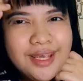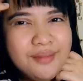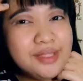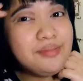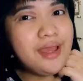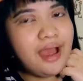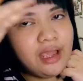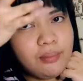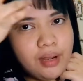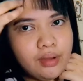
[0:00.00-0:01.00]
because my
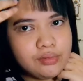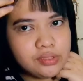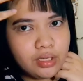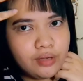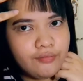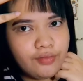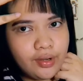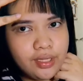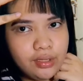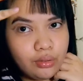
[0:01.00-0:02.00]
eyebrows are
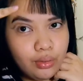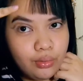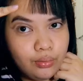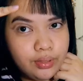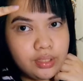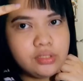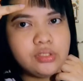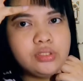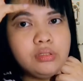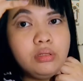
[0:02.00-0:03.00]
very low like it
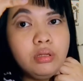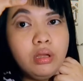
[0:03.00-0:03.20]
should